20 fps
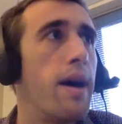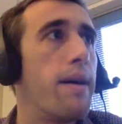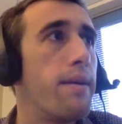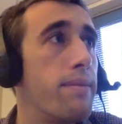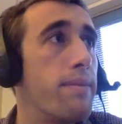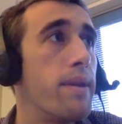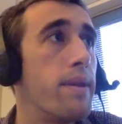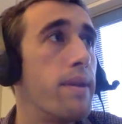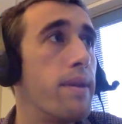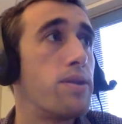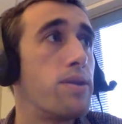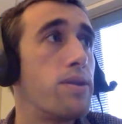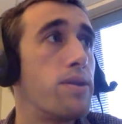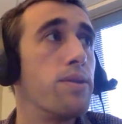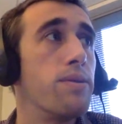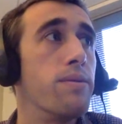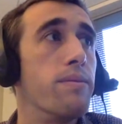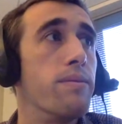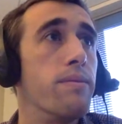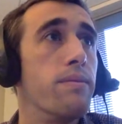that's
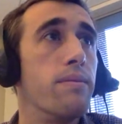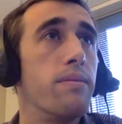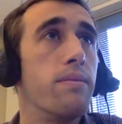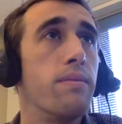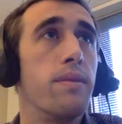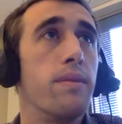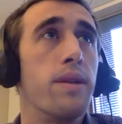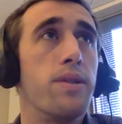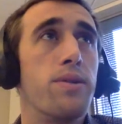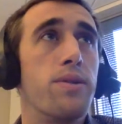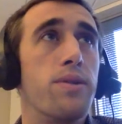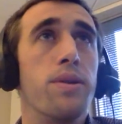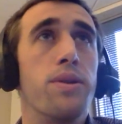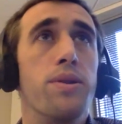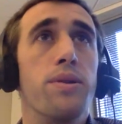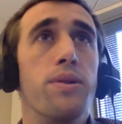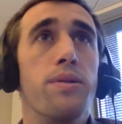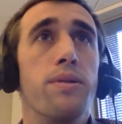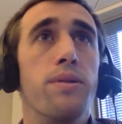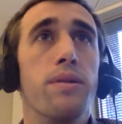true. That's really
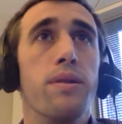true.